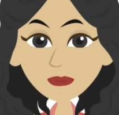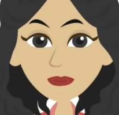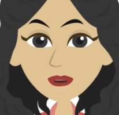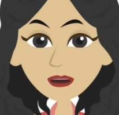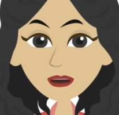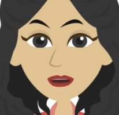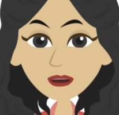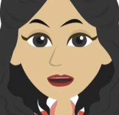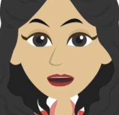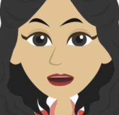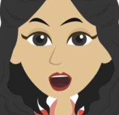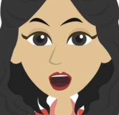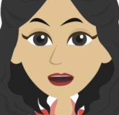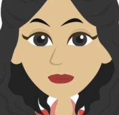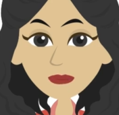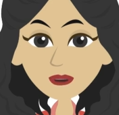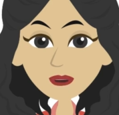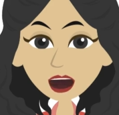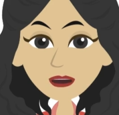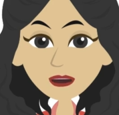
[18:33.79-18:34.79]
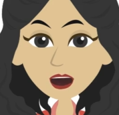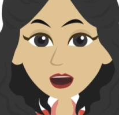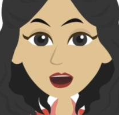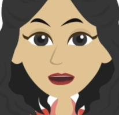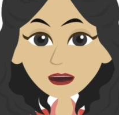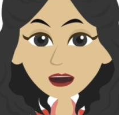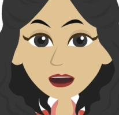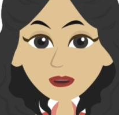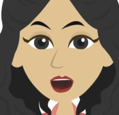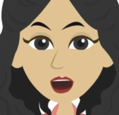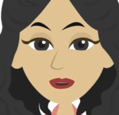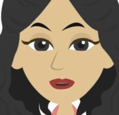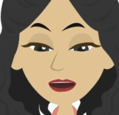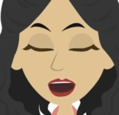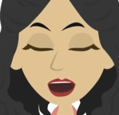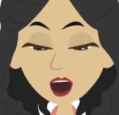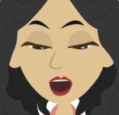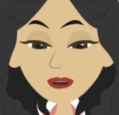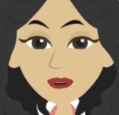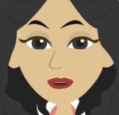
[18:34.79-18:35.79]
if we use paper items
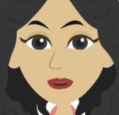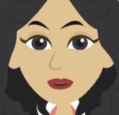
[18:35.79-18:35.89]
instead.